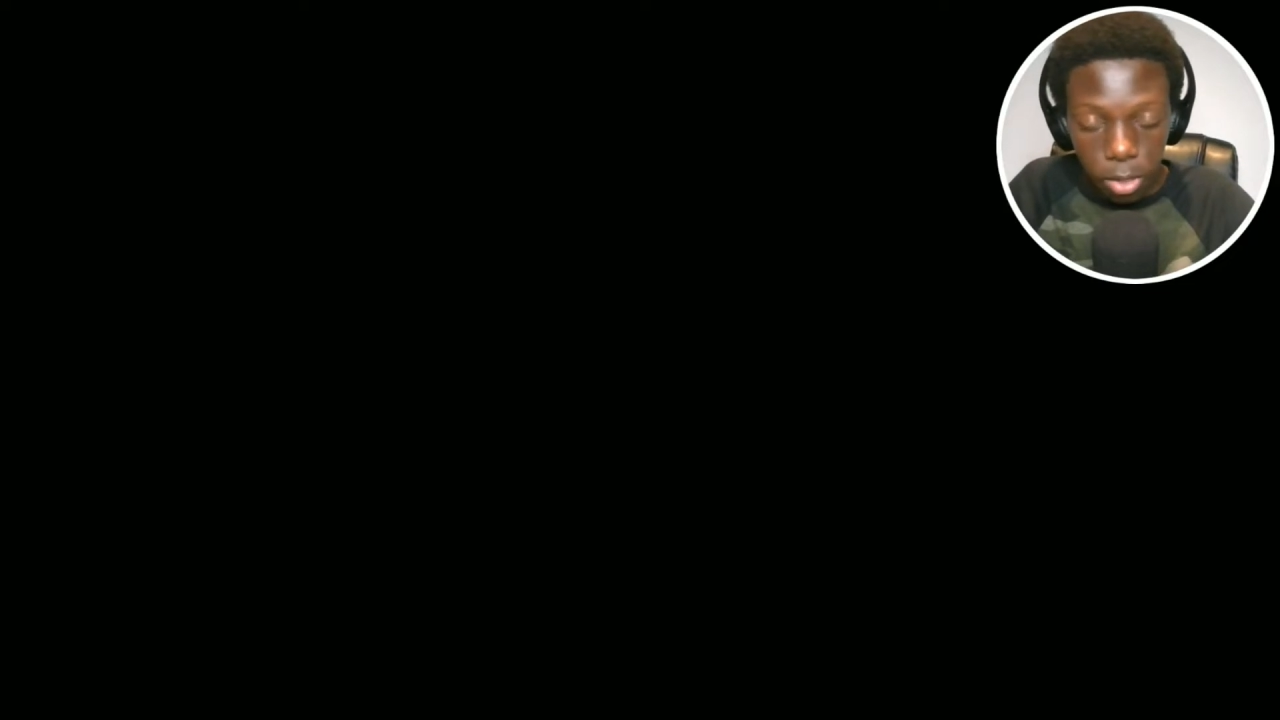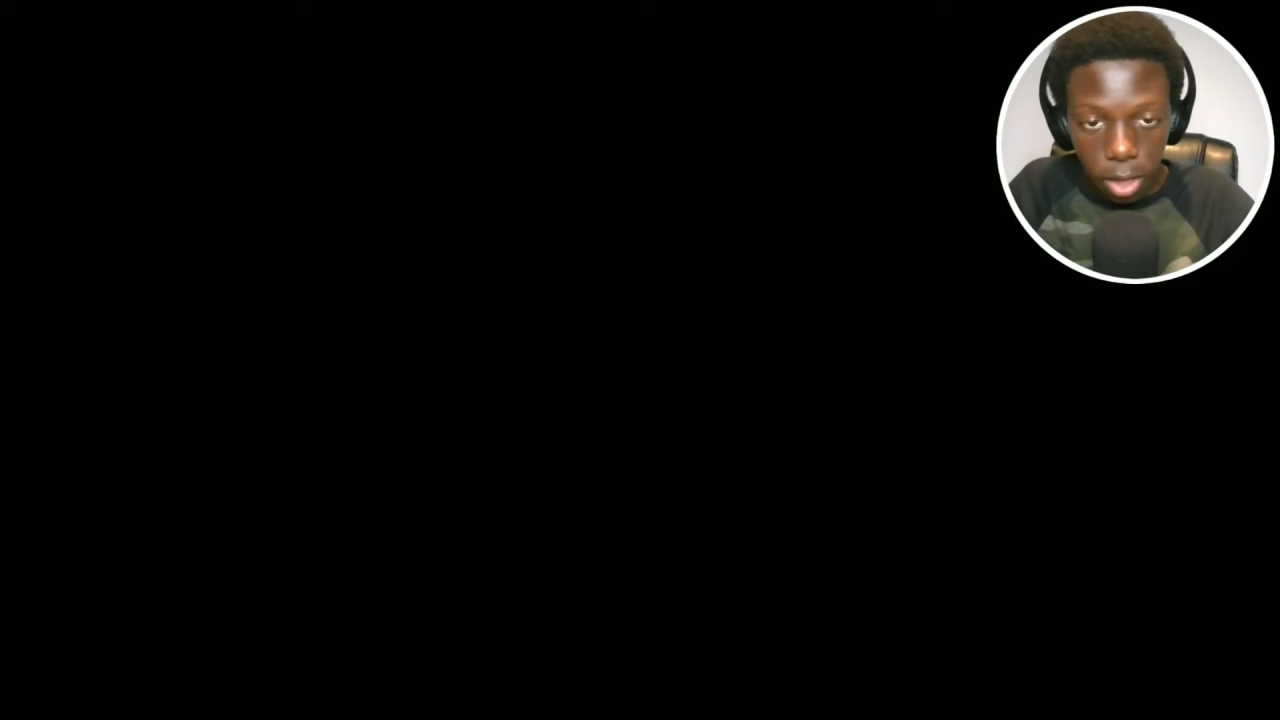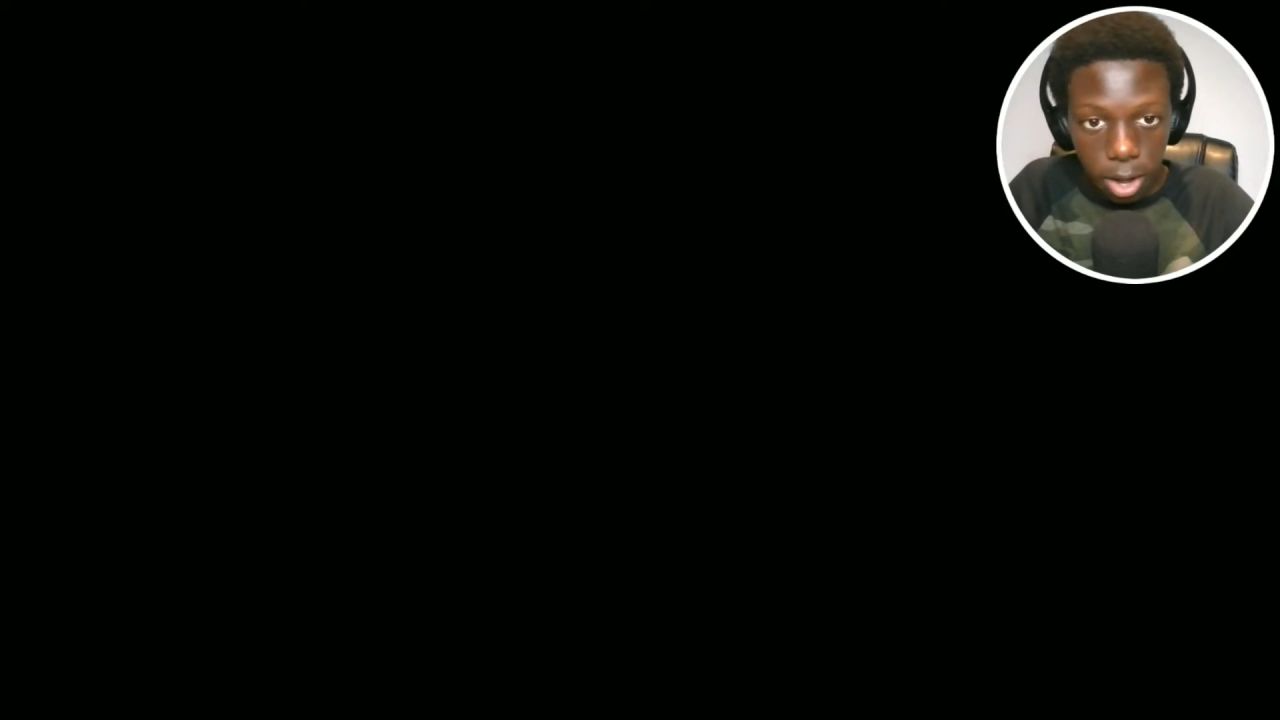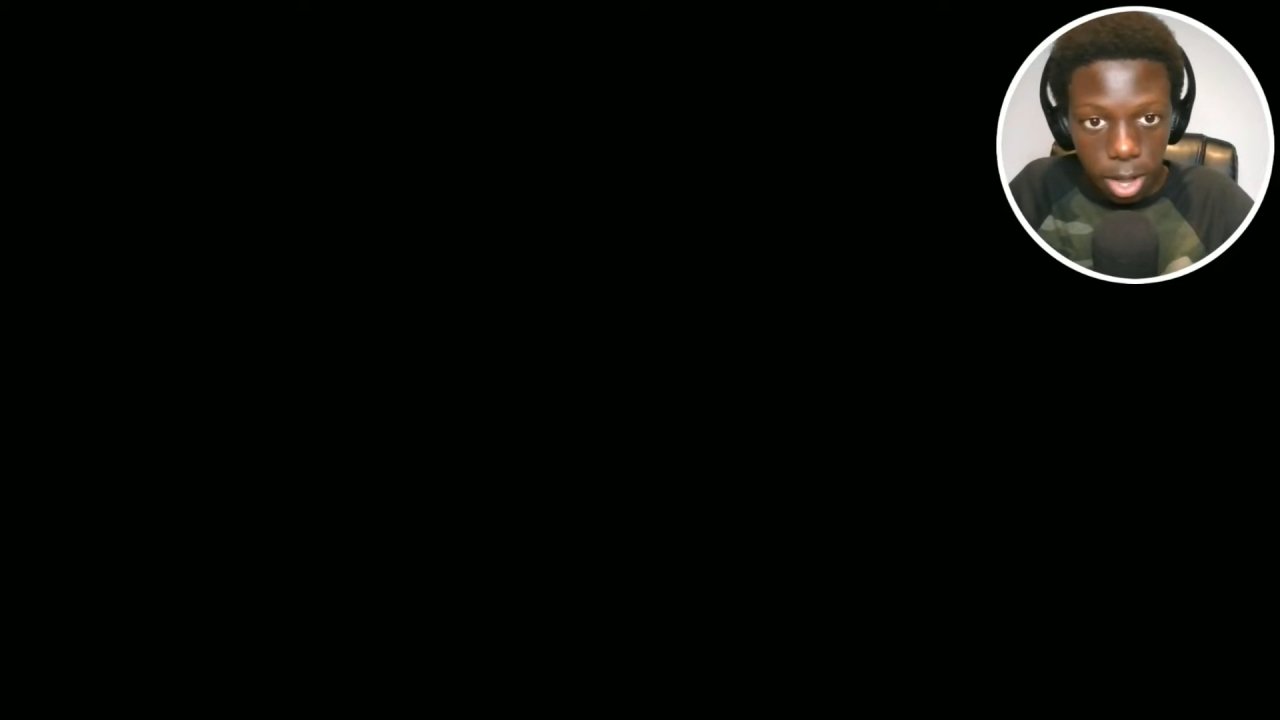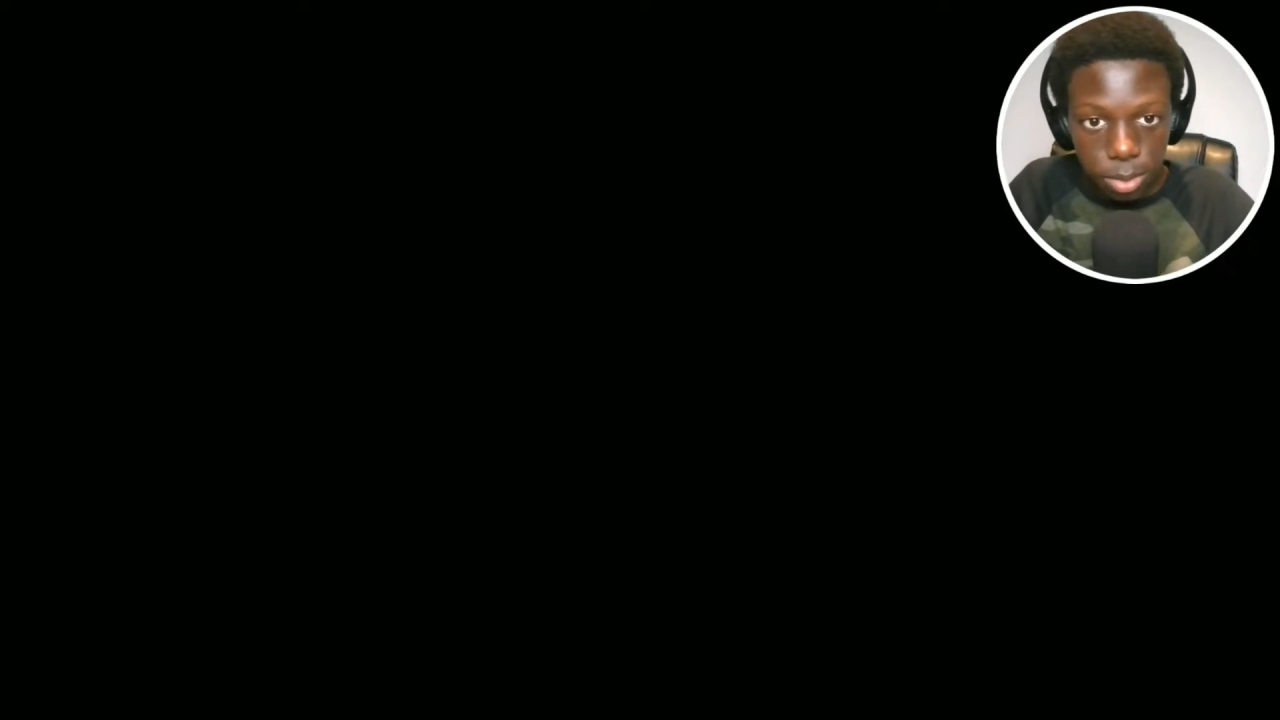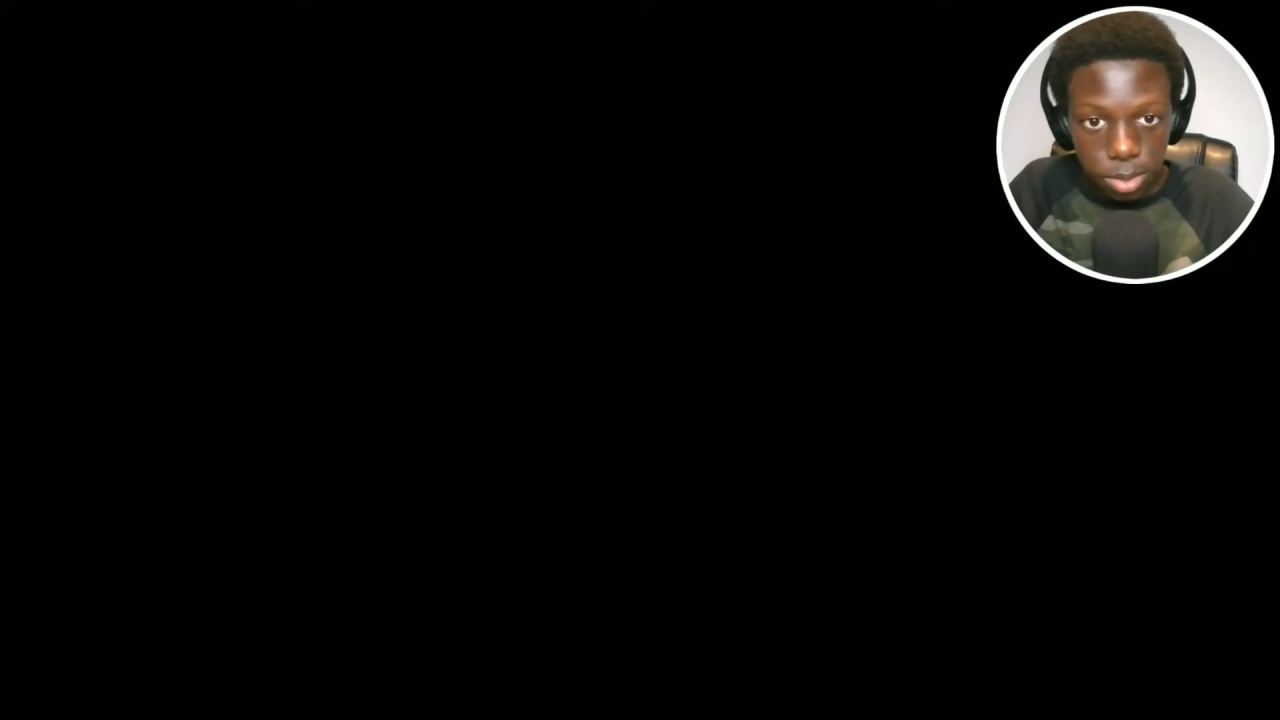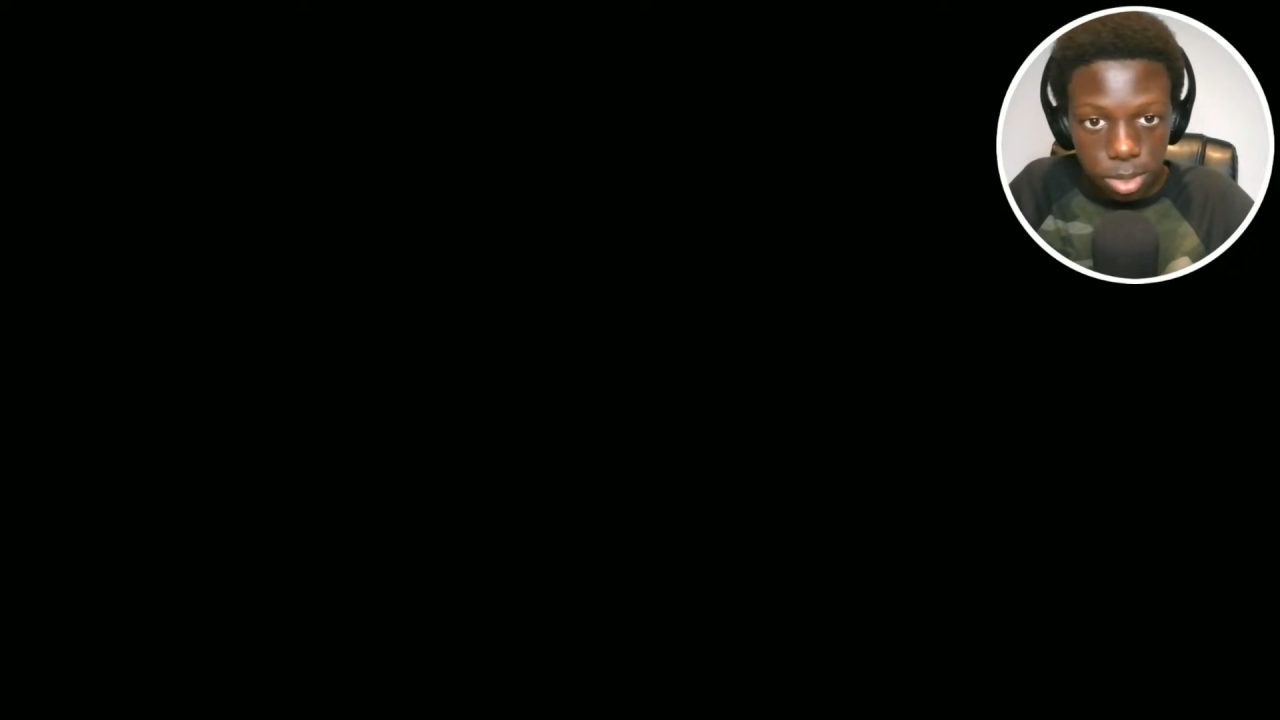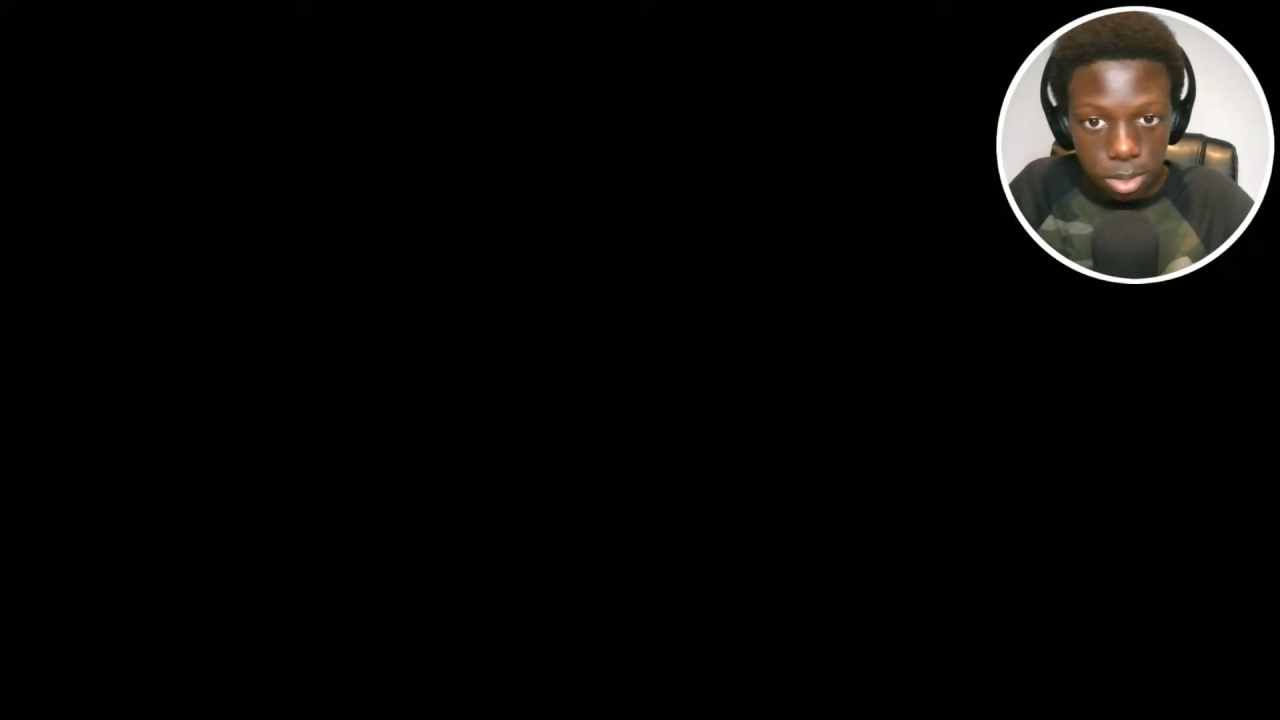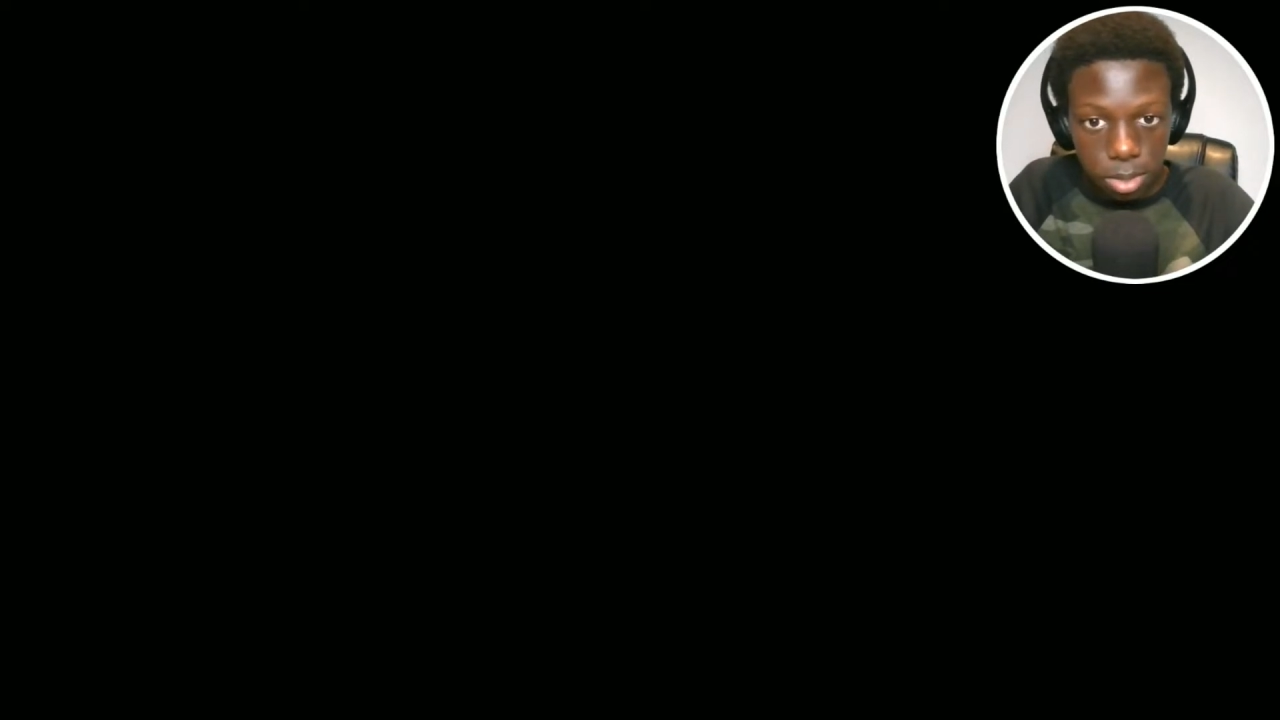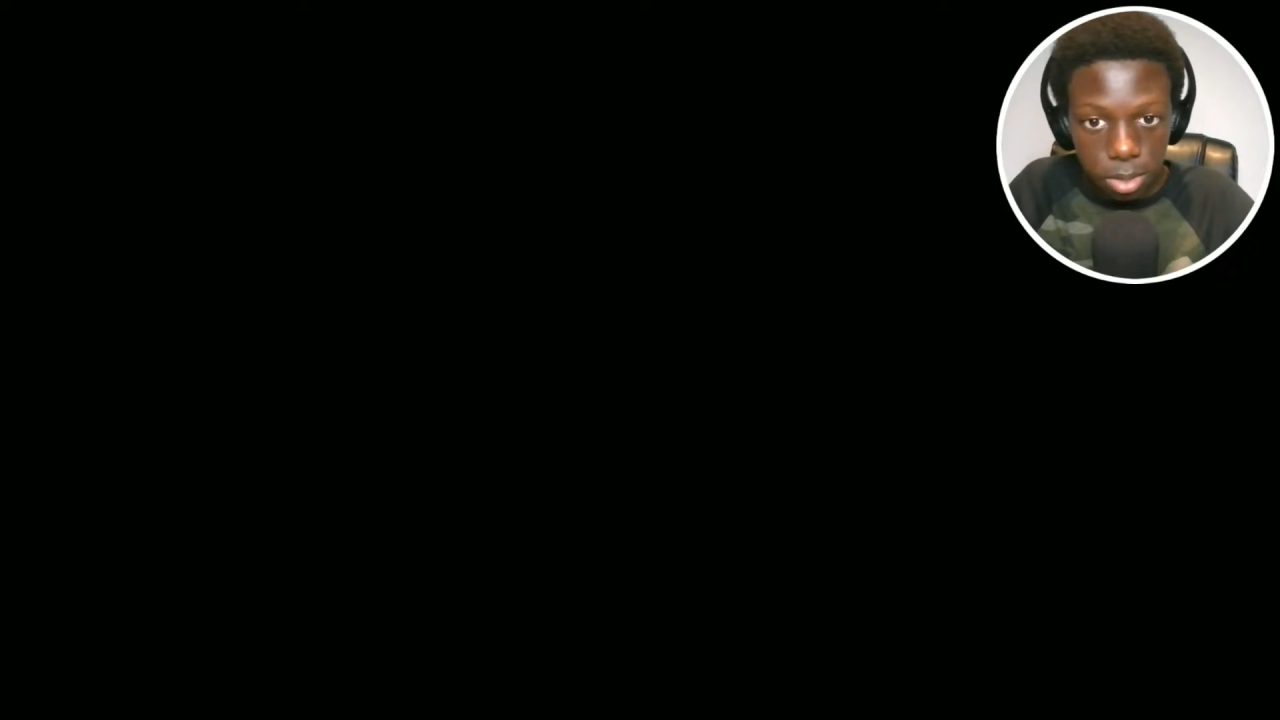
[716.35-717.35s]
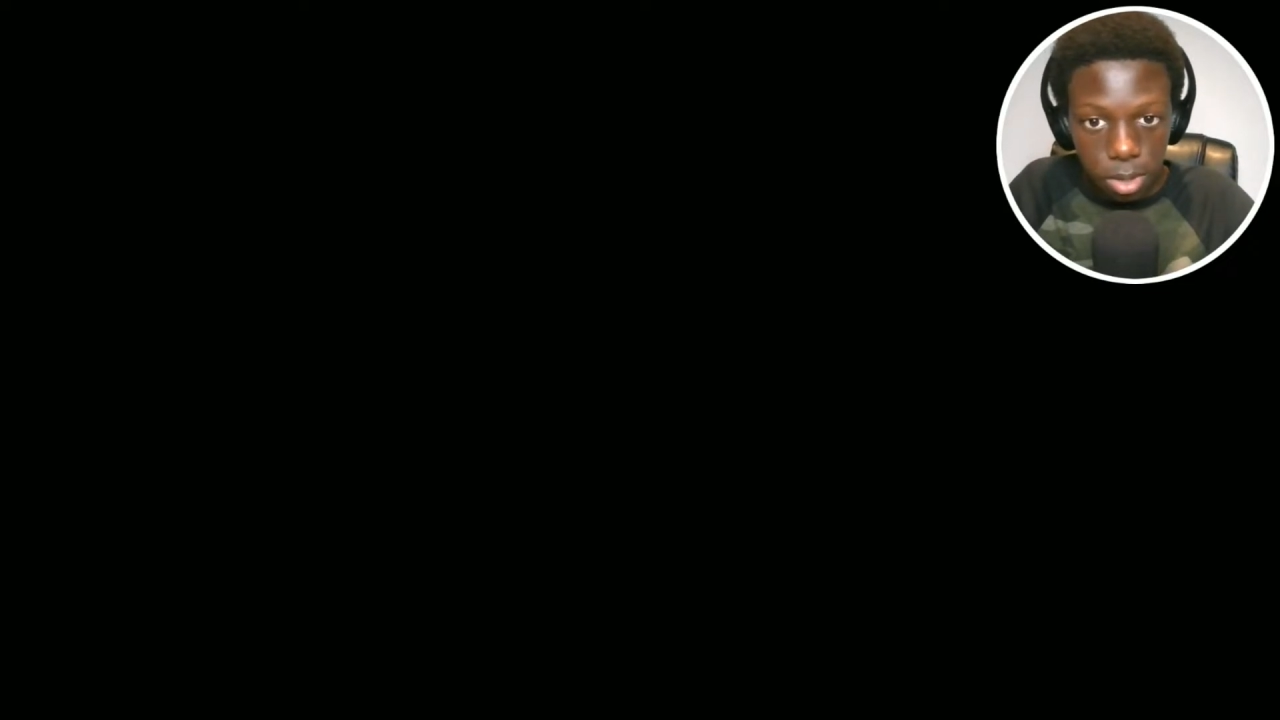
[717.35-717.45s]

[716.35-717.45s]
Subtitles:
that house,